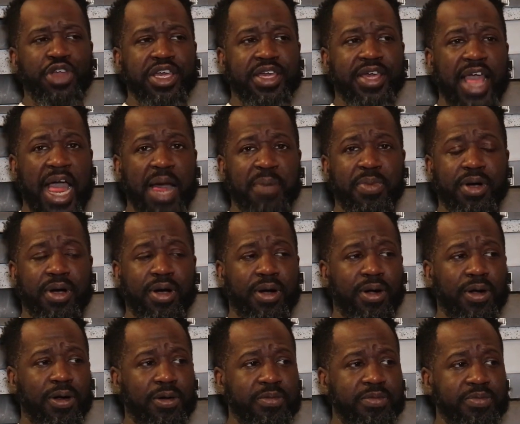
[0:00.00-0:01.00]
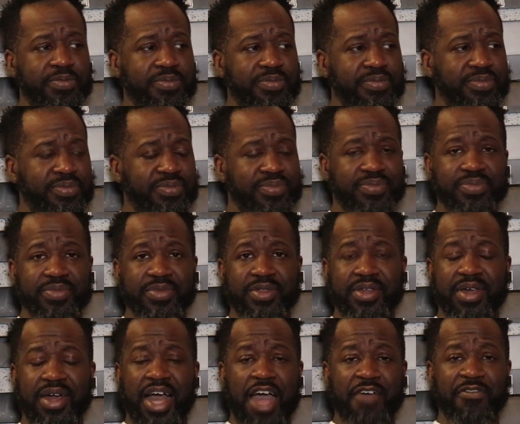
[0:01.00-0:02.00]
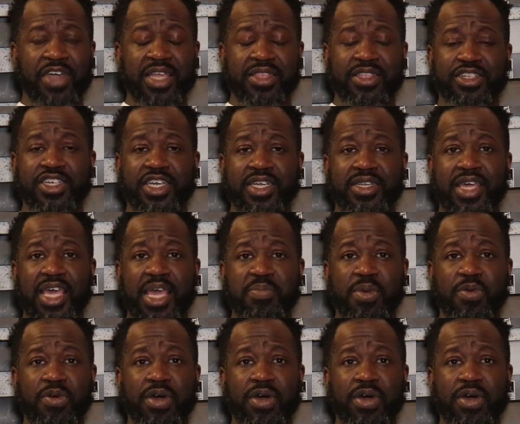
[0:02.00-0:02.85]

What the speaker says: recap. I forget the chick name,